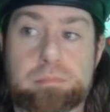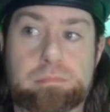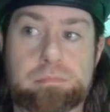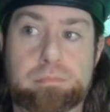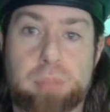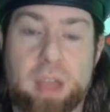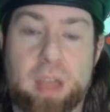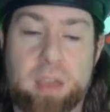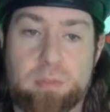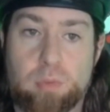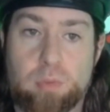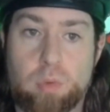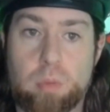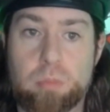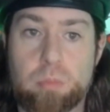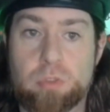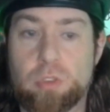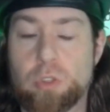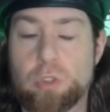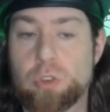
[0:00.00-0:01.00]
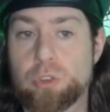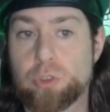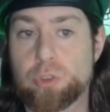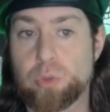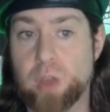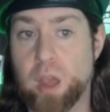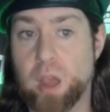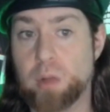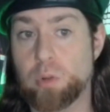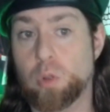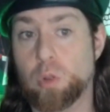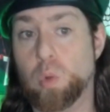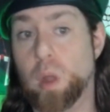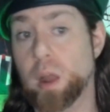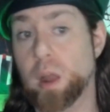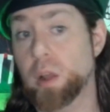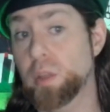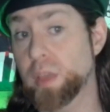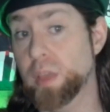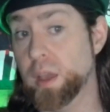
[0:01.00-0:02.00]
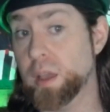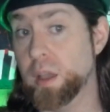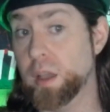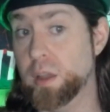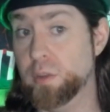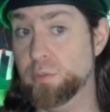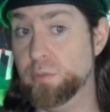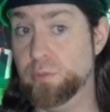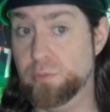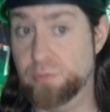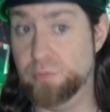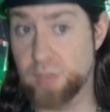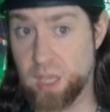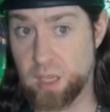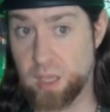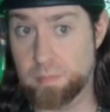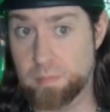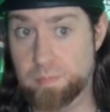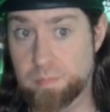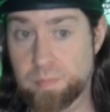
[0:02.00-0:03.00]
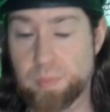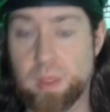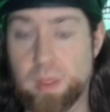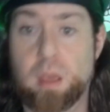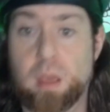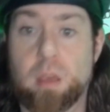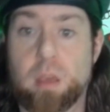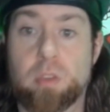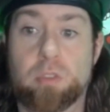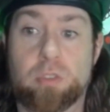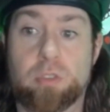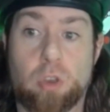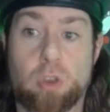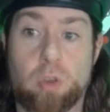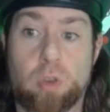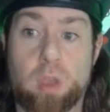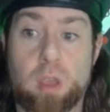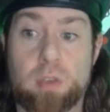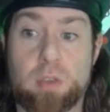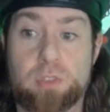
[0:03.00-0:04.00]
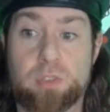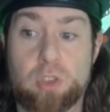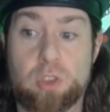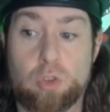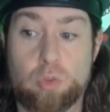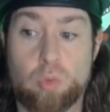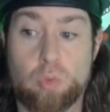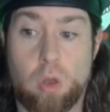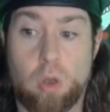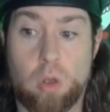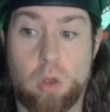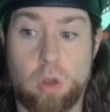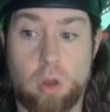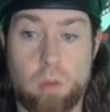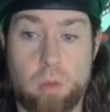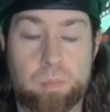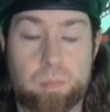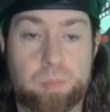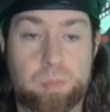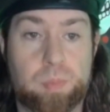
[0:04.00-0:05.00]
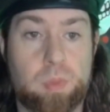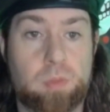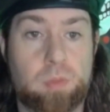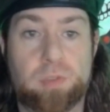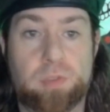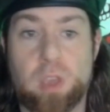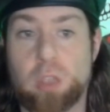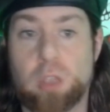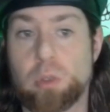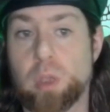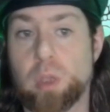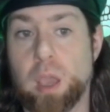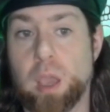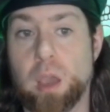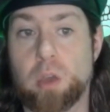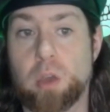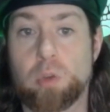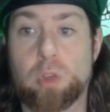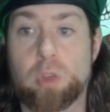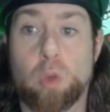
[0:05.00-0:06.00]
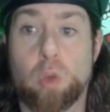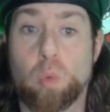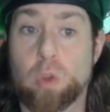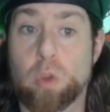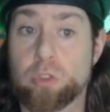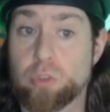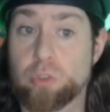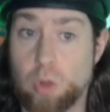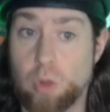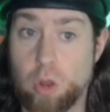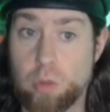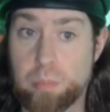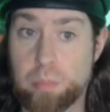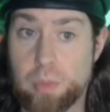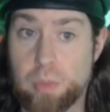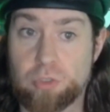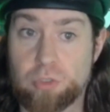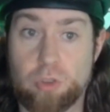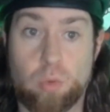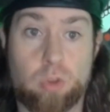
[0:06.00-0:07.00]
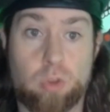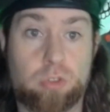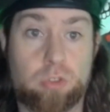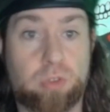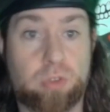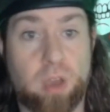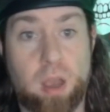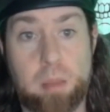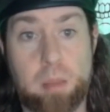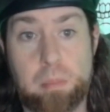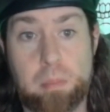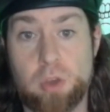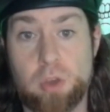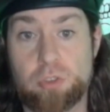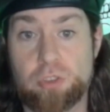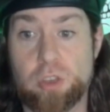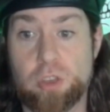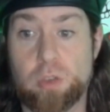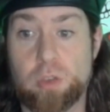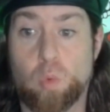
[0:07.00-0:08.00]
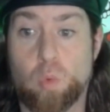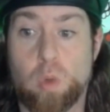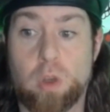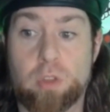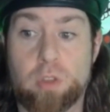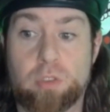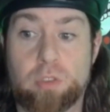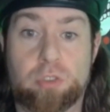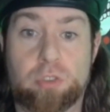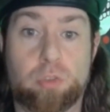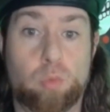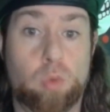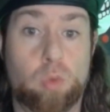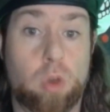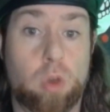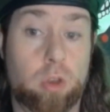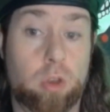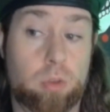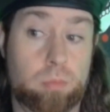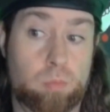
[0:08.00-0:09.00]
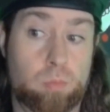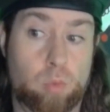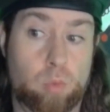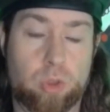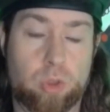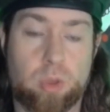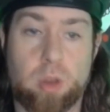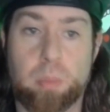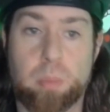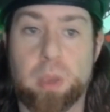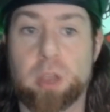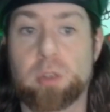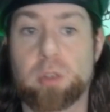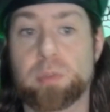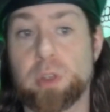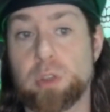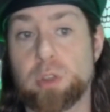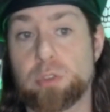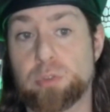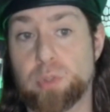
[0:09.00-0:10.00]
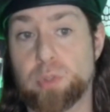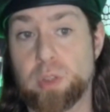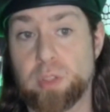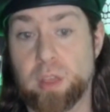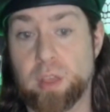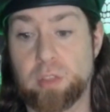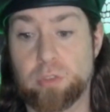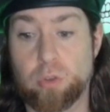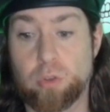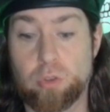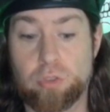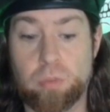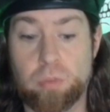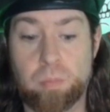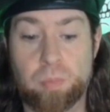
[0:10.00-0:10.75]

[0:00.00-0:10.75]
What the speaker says: platforms do not require that kind of fee. So if you are figuring out, what's your art budget, what's your time budget, what are you going to pay your various freelancers,